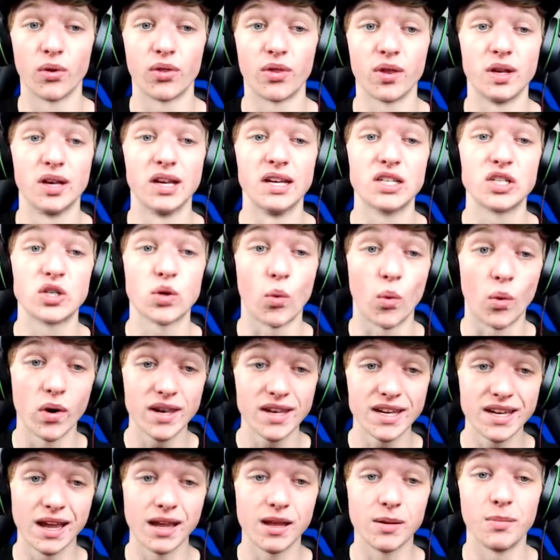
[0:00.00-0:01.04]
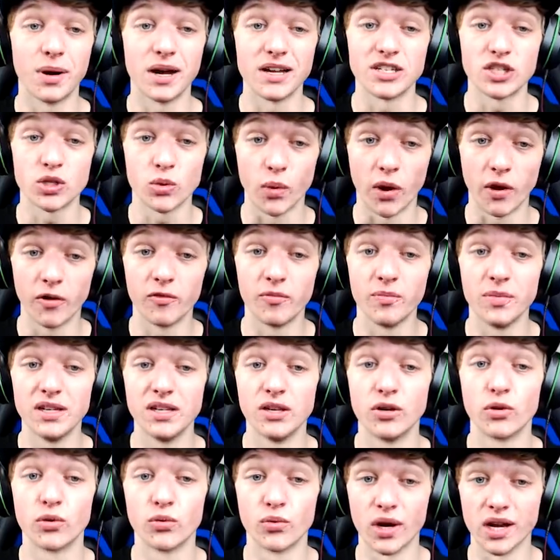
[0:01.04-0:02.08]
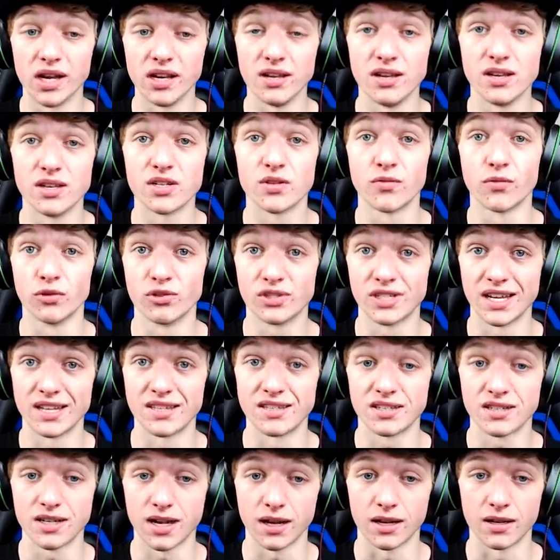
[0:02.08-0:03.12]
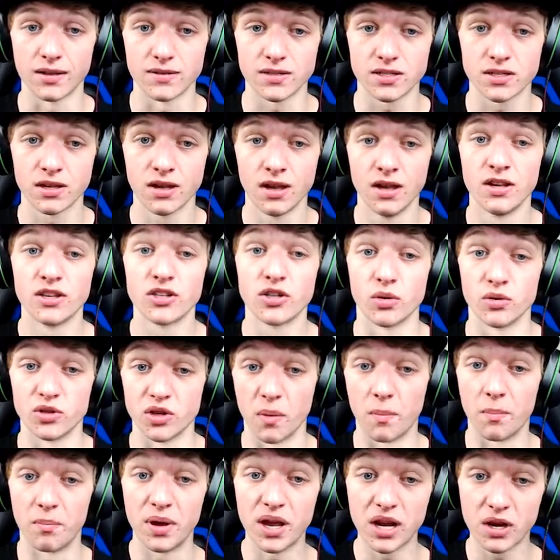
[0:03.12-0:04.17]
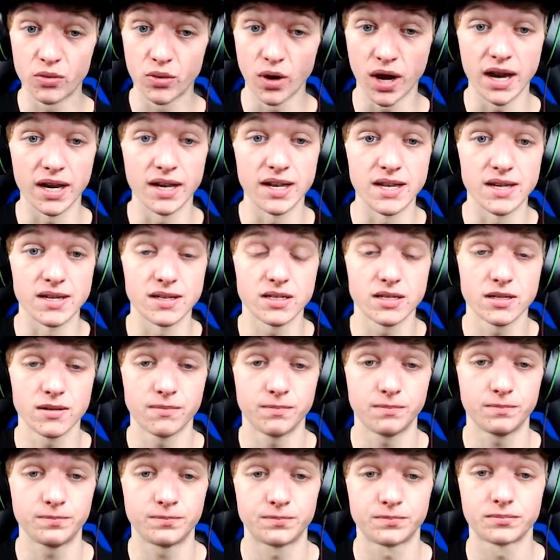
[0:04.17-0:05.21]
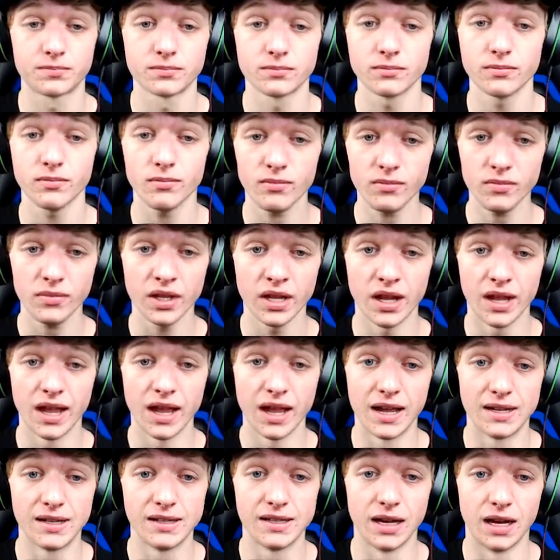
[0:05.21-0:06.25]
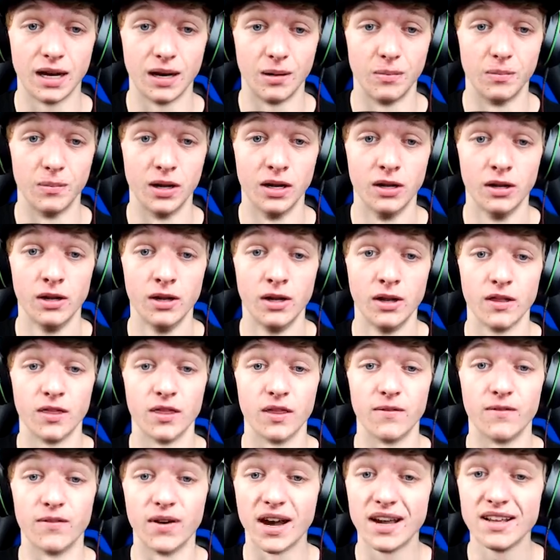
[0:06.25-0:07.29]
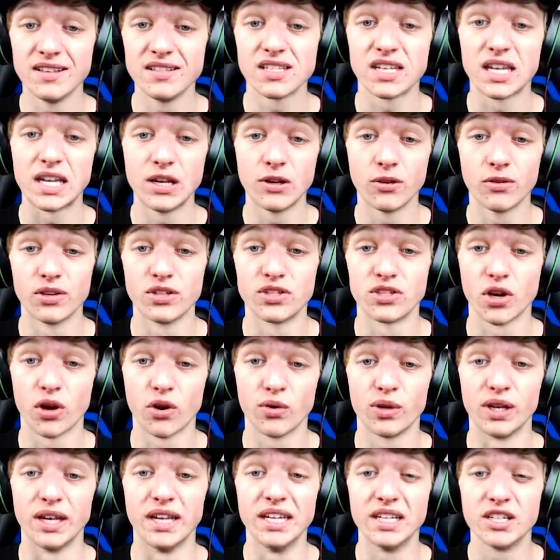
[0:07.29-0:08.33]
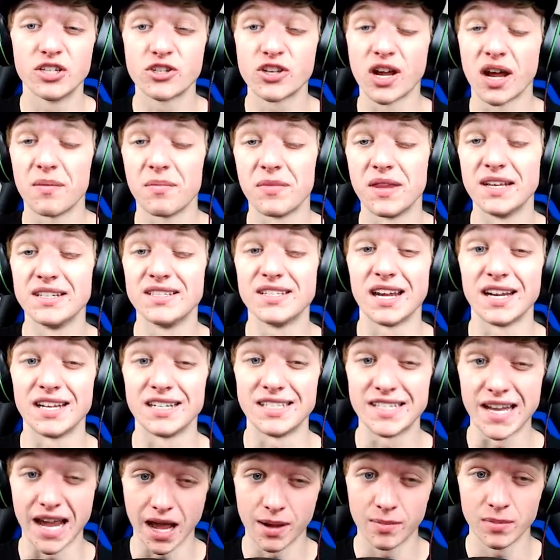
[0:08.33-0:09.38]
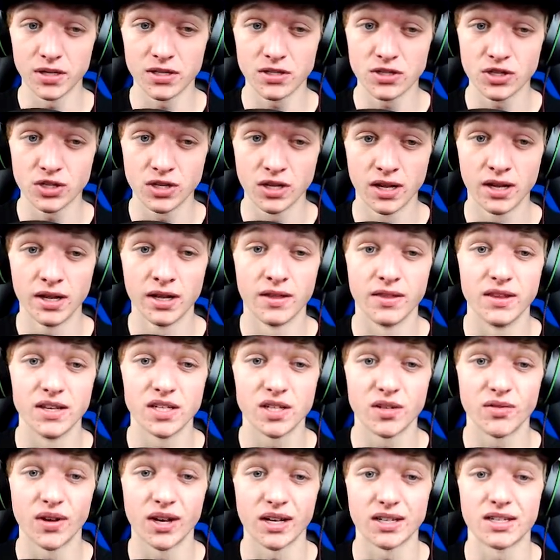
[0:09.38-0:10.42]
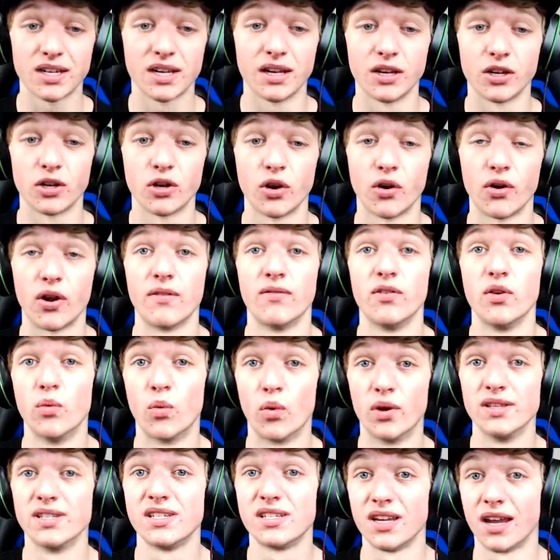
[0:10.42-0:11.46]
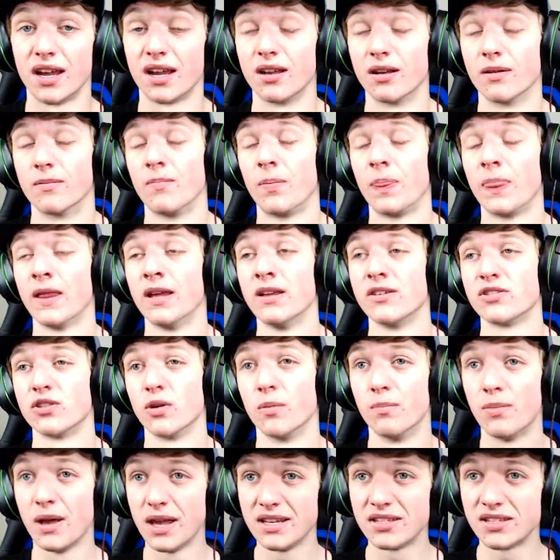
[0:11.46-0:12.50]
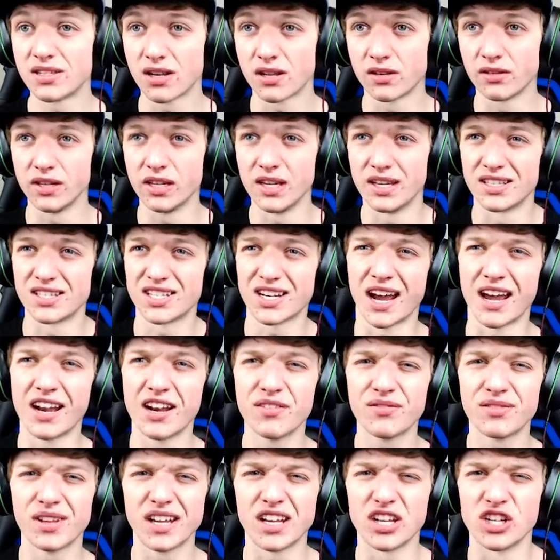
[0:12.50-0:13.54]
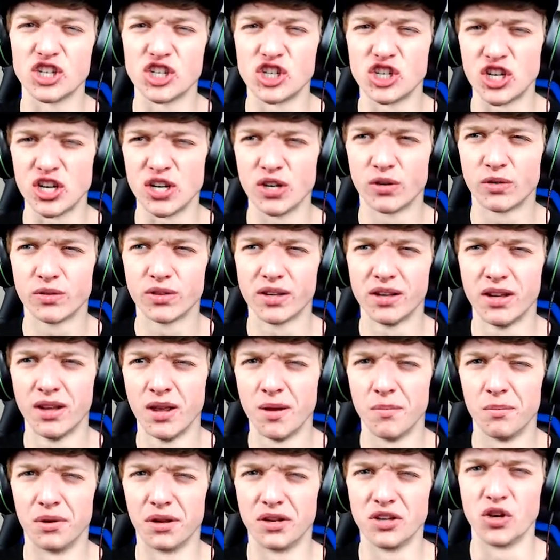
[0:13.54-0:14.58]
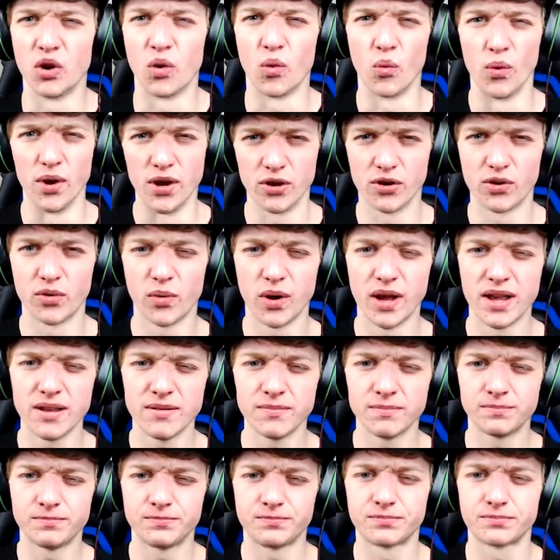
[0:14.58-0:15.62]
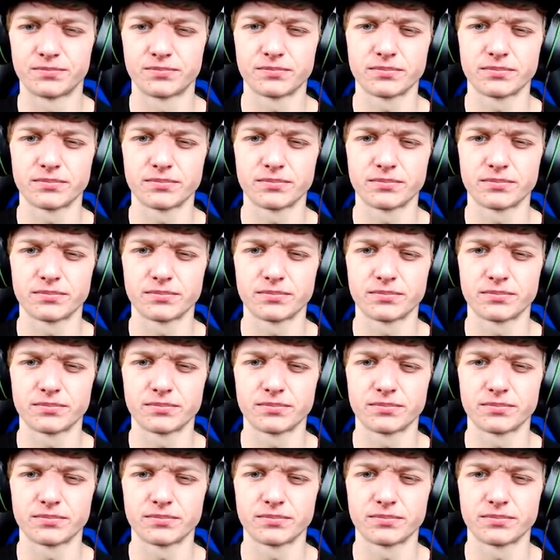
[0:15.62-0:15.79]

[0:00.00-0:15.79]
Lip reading: within a 28 by 12 meter radius for 10 seconds. So it's a big radius. And the vines heal the target each time they take damage. This effect can occur every 1 second. So basically, it's kind of like a shield, but in a weird way,